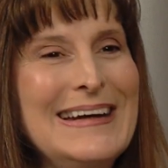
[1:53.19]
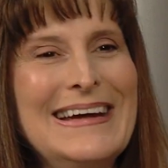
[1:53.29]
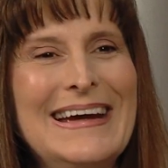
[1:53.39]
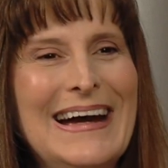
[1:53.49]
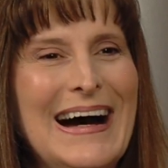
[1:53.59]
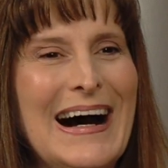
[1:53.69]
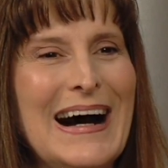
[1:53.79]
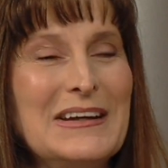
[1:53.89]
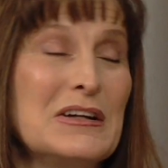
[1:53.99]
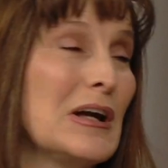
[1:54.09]

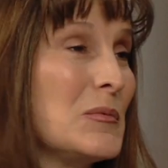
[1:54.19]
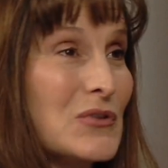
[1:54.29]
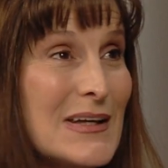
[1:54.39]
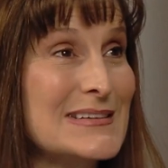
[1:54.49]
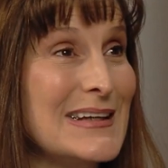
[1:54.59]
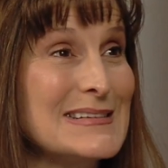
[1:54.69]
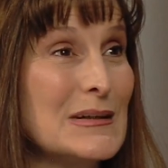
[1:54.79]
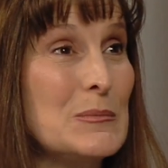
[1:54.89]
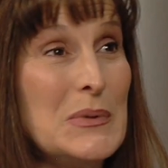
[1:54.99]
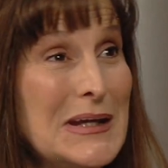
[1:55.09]
you can come dressed as
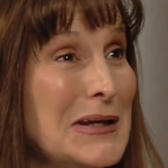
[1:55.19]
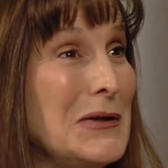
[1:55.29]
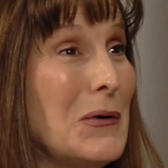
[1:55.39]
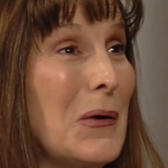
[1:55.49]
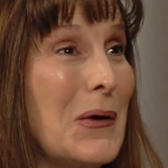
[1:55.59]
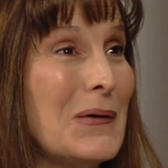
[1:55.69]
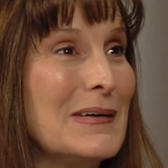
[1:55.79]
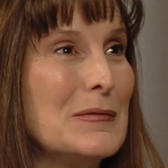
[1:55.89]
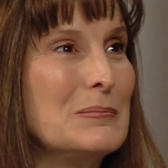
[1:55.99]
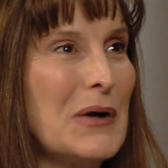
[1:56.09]
a bee or
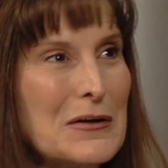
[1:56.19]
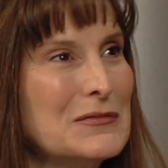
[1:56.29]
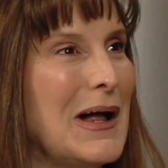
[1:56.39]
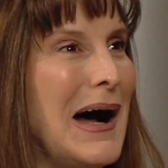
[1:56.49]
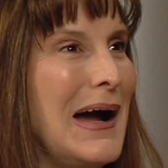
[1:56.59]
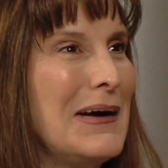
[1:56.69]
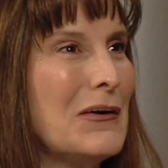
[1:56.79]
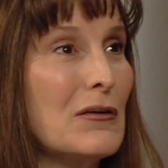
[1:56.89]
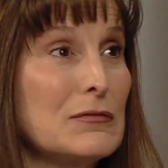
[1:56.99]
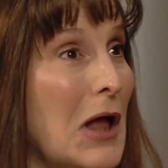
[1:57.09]
a butterfly
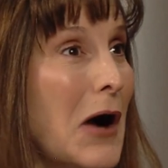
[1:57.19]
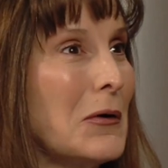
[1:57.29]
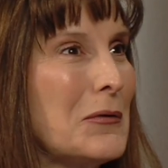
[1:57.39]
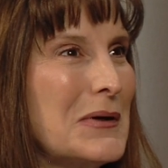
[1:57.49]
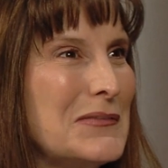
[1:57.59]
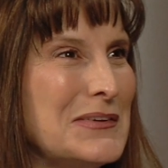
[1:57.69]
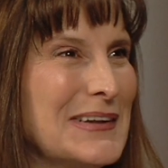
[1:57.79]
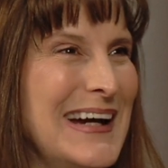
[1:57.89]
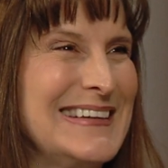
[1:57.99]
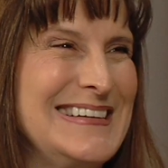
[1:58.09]
or a flower, whatever you'd
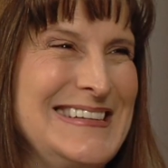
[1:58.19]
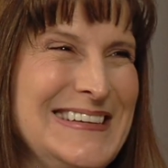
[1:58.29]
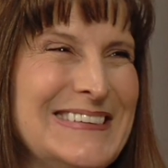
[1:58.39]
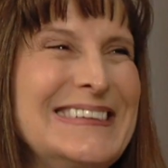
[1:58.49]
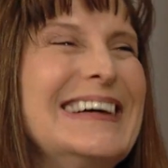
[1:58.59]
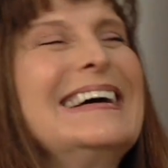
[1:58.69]
like to do,